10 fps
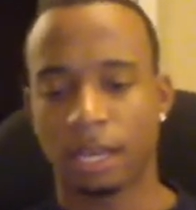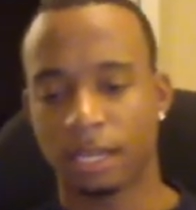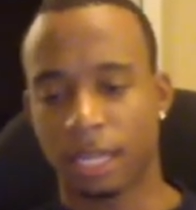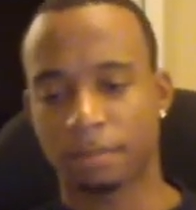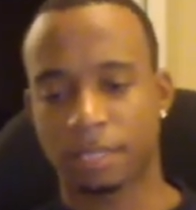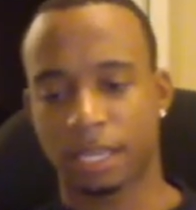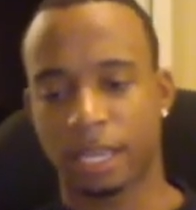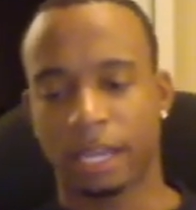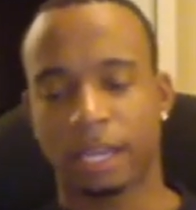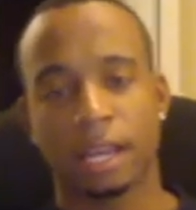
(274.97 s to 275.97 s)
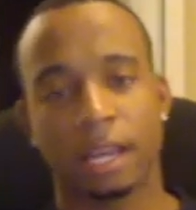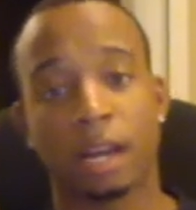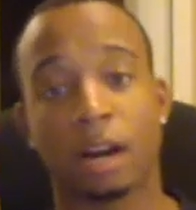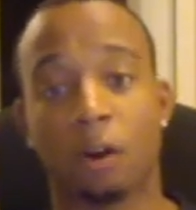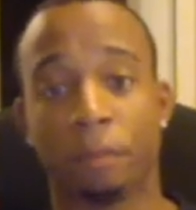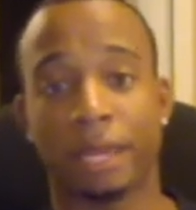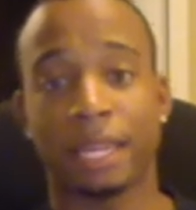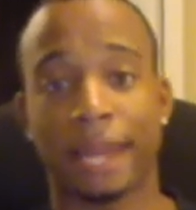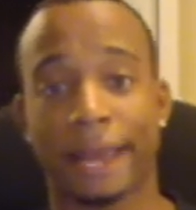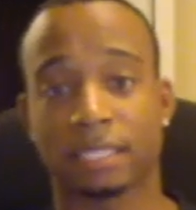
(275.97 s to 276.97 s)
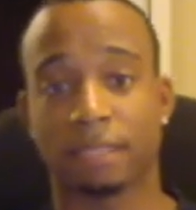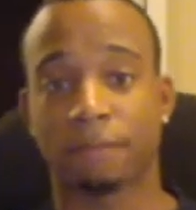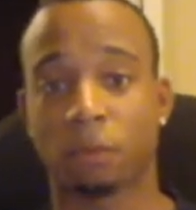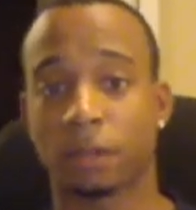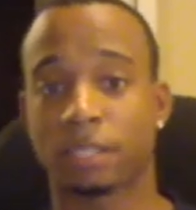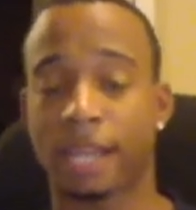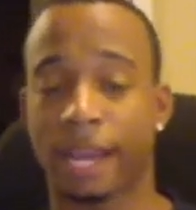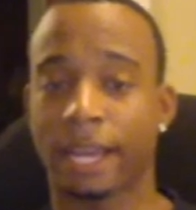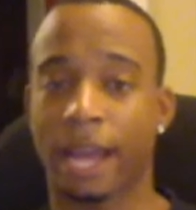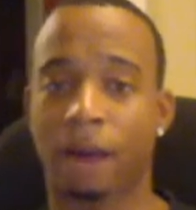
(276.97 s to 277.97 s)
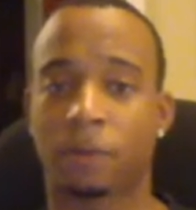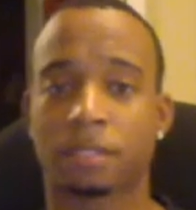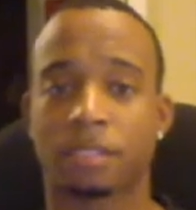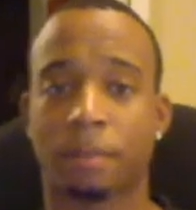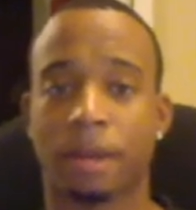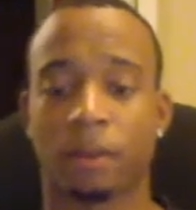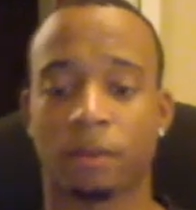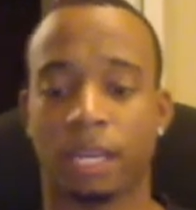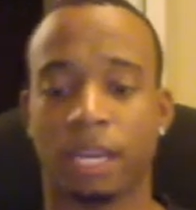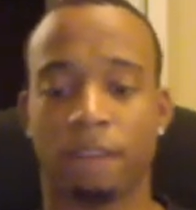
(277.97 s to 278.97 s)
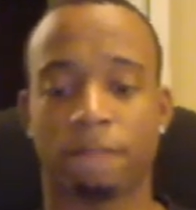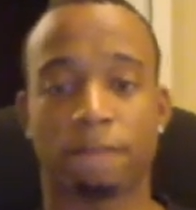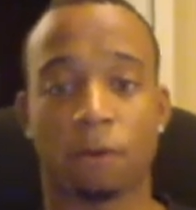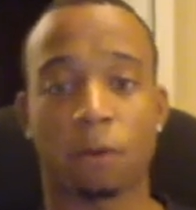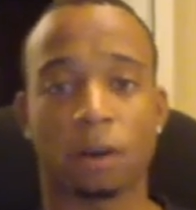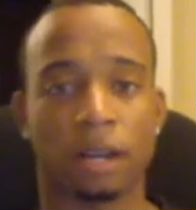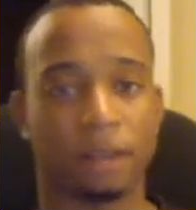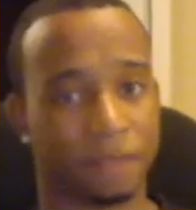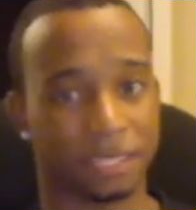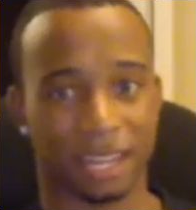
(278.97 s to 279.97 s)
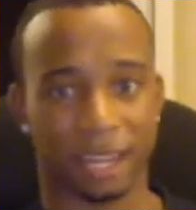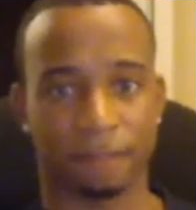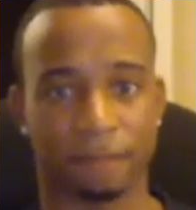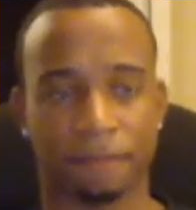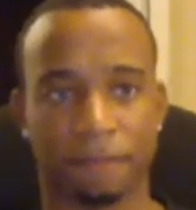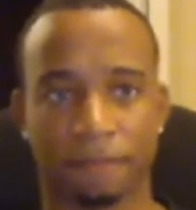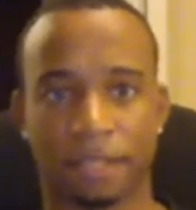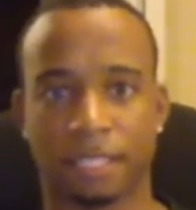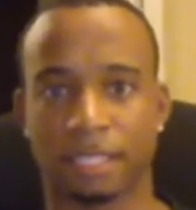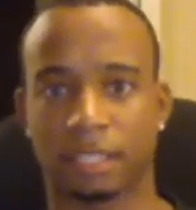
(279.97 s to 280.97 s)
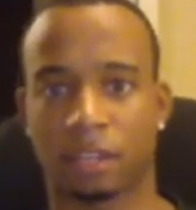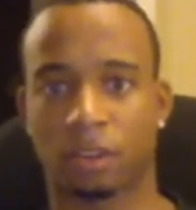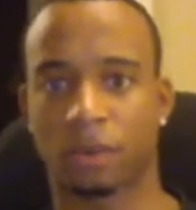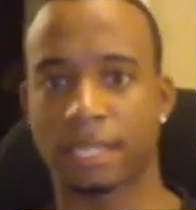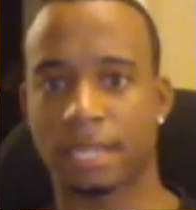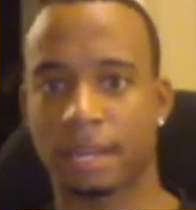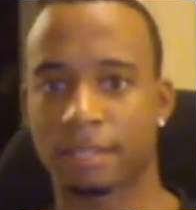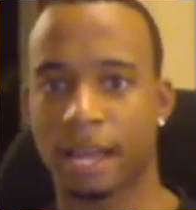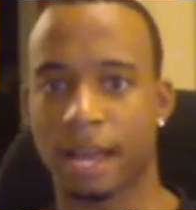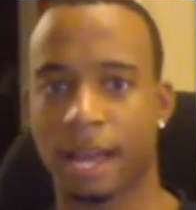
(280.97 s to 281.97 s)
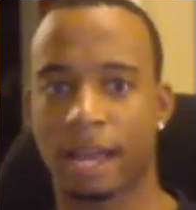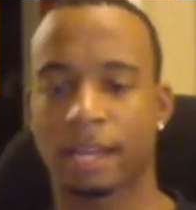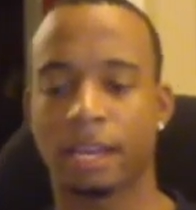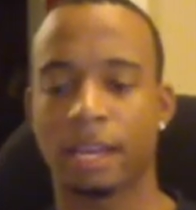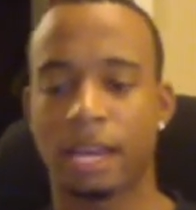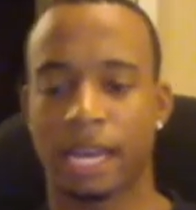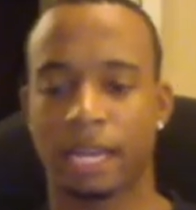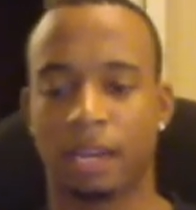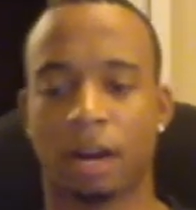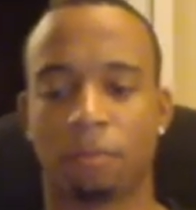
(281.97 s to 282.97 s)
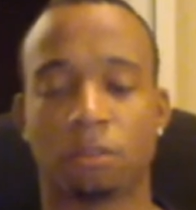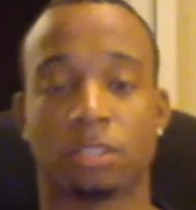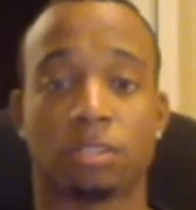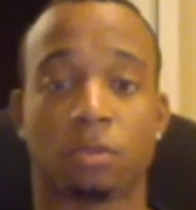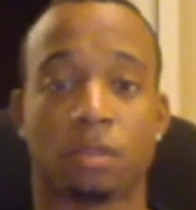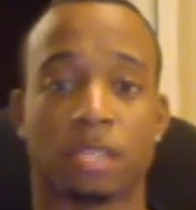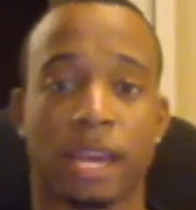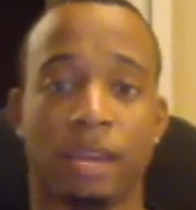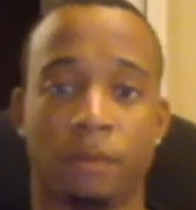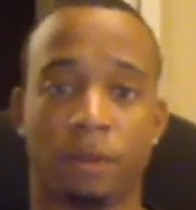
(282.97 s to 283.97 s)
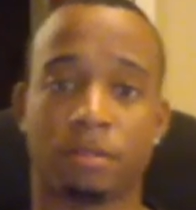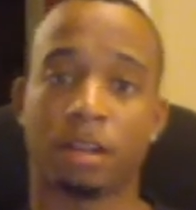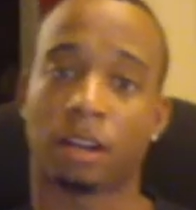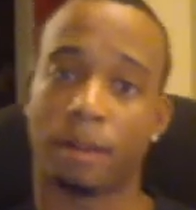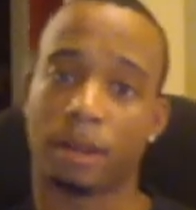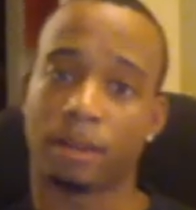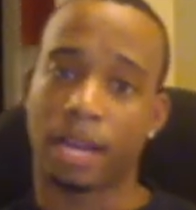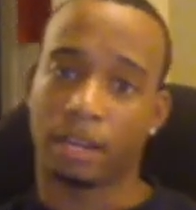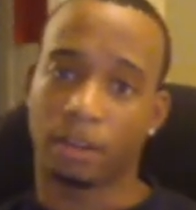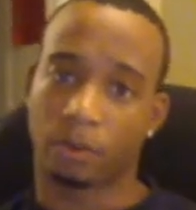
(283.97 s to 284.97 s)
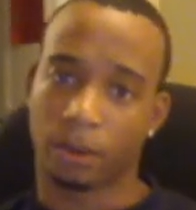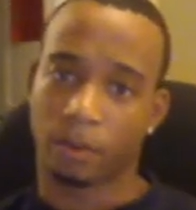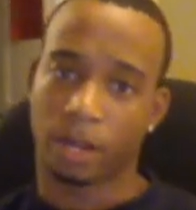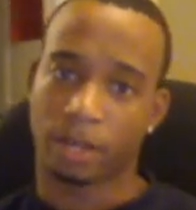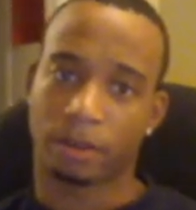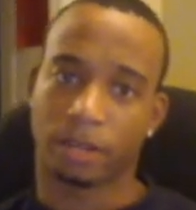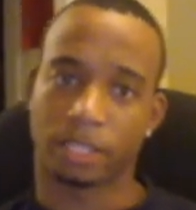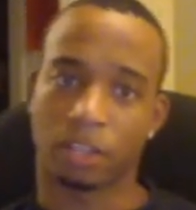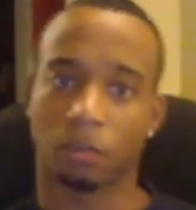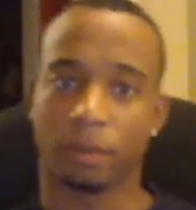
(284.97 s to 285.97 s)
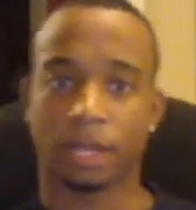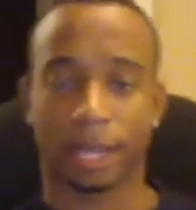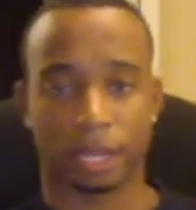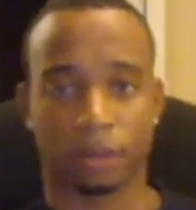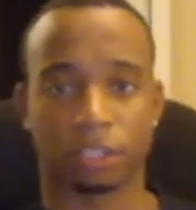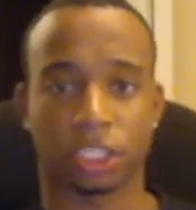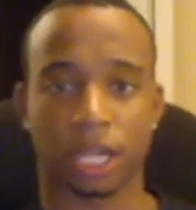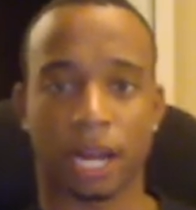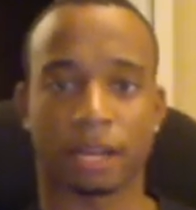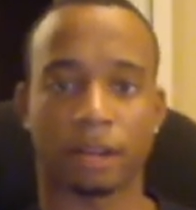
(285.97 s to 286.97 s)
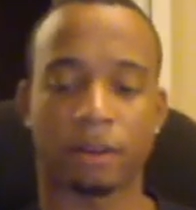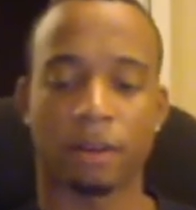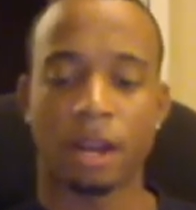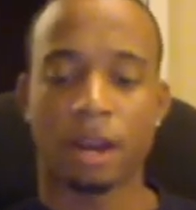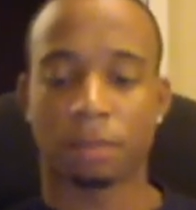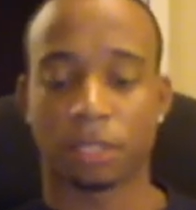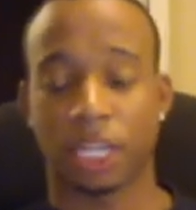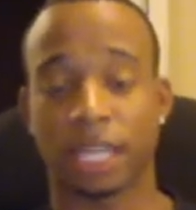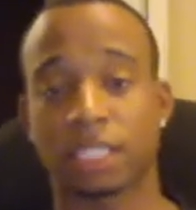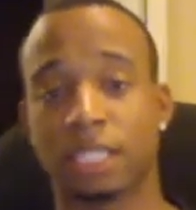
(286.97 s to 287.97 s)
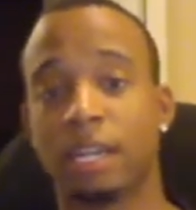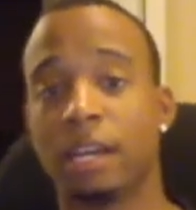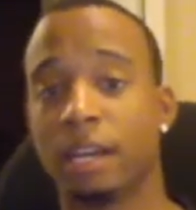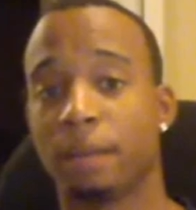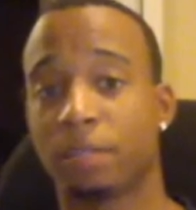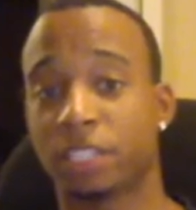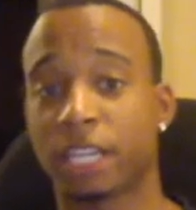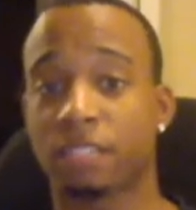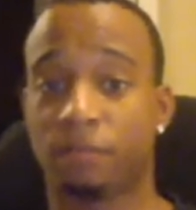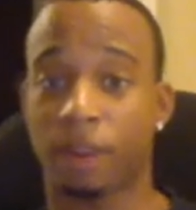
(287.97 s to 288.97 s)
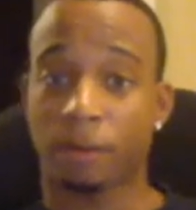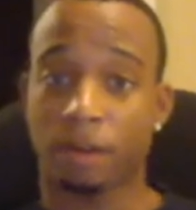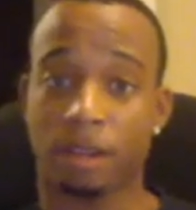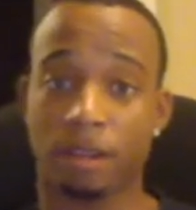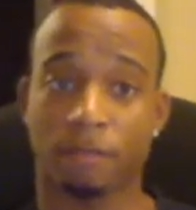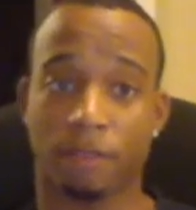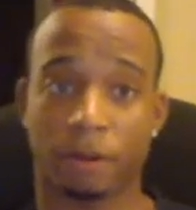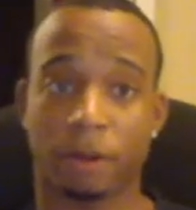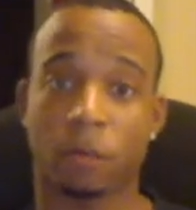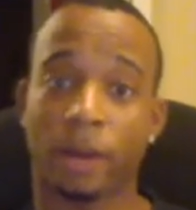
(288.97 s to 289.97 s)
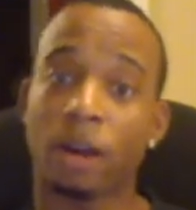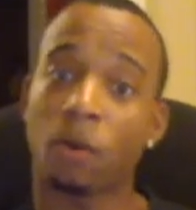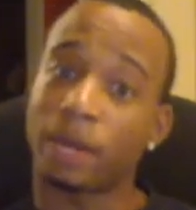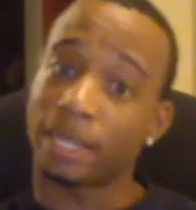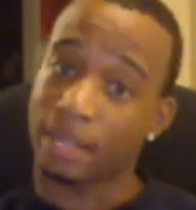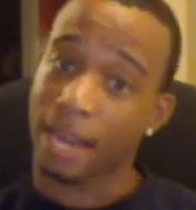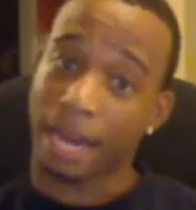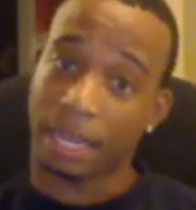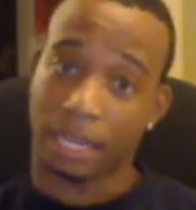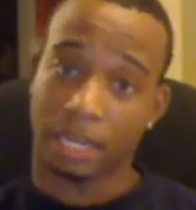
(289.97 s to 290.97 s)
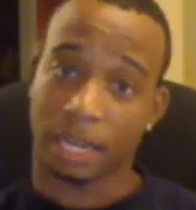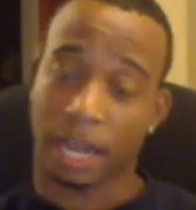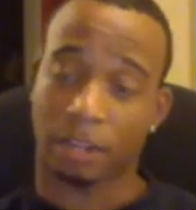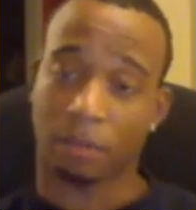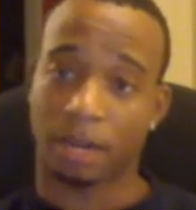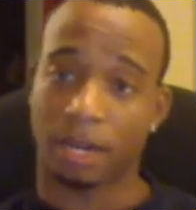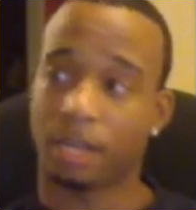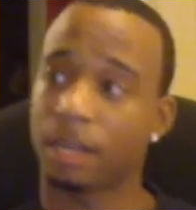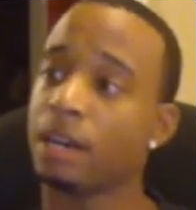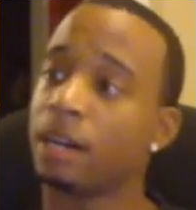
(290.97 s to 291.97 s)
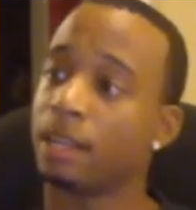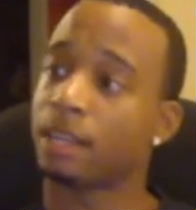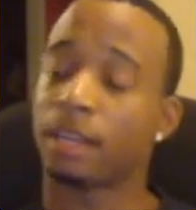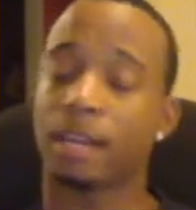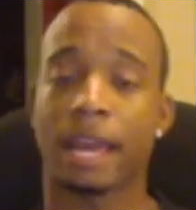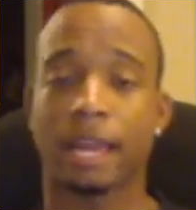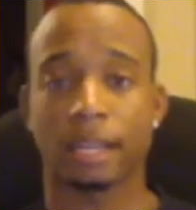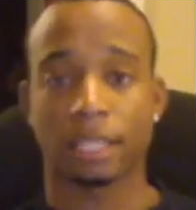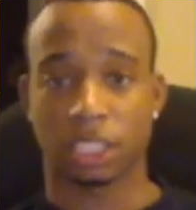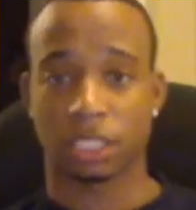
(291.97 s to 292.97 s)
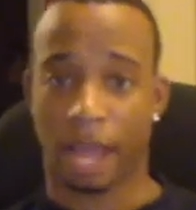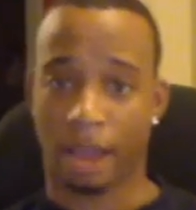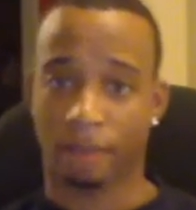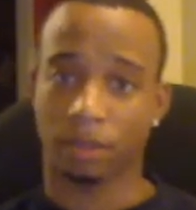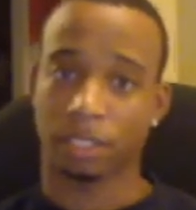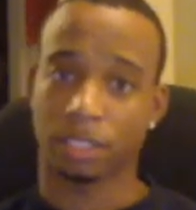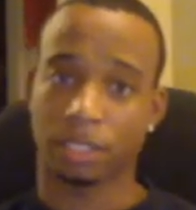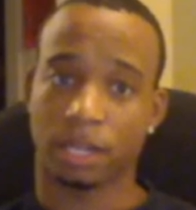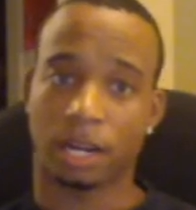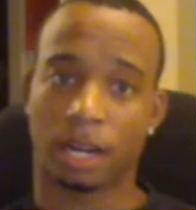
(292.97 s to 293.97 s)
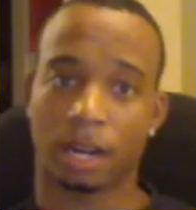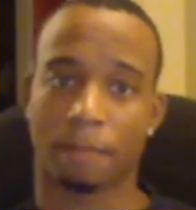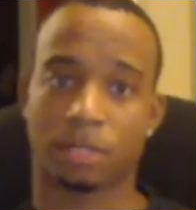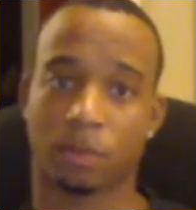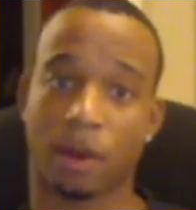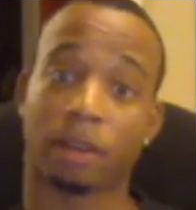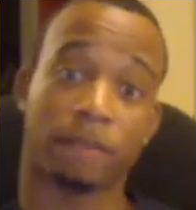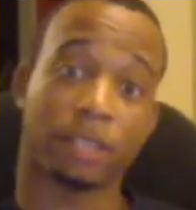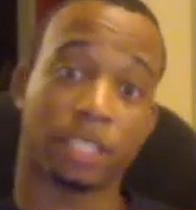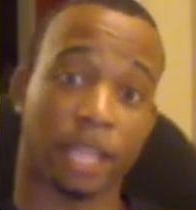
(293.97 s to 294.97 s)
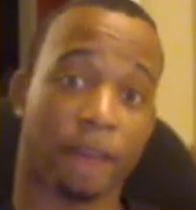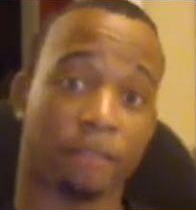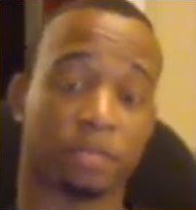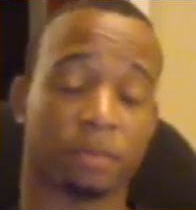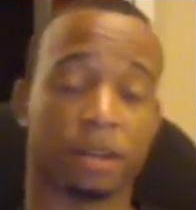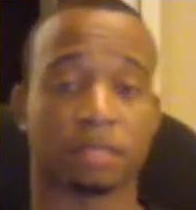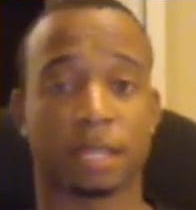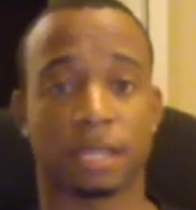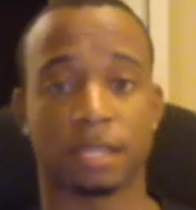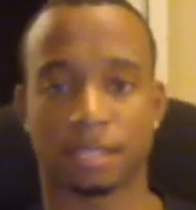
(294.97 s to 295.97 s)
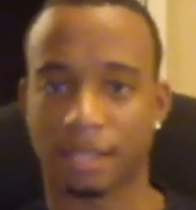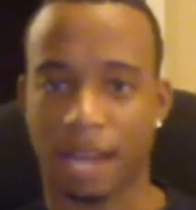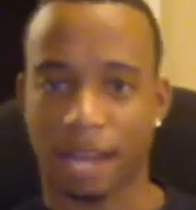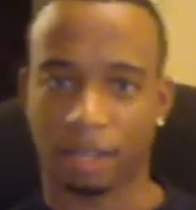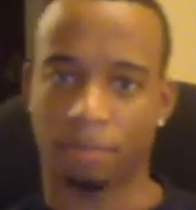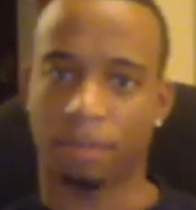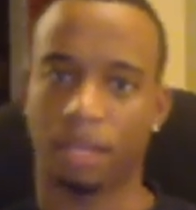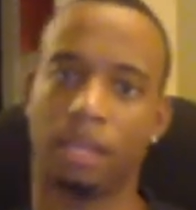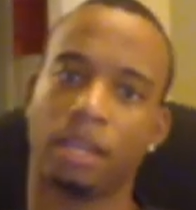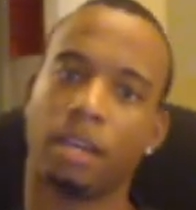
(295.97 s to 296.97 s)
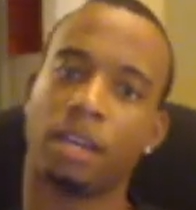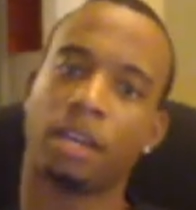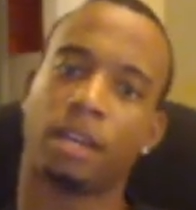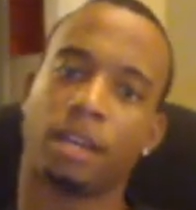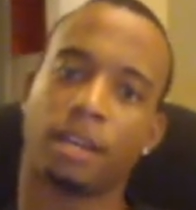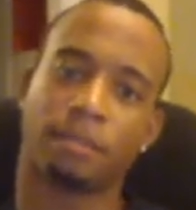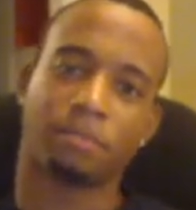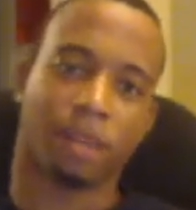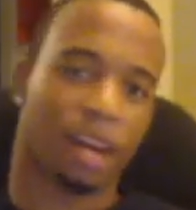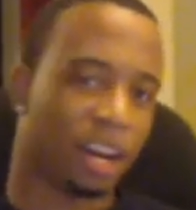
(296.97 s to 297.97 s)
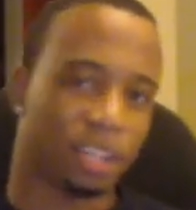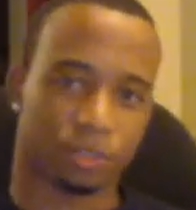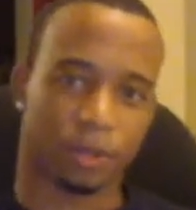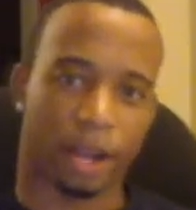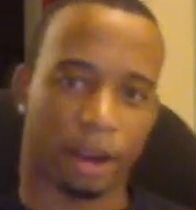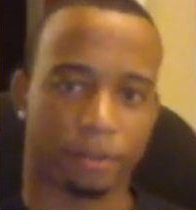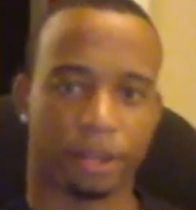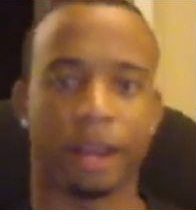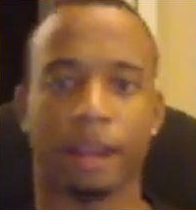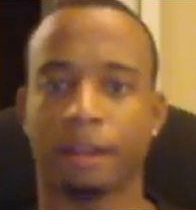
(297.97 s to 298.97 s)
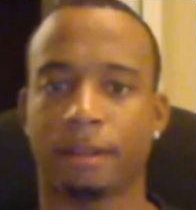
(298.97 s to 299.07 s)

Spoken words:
Deep Sea, on me, lasted 4 to 8 hours, depending on the heat. 4 if it's like 50, 60 degrees outside, and upwards towards 8 when you're talking about 90-degree weather and it's humid, like here in Chicago. Projects very, very well when it's a lot of heat and a lot of humidity. Other than that, it's just average. So I'll give it just average marks because it's not going to be 100 every day.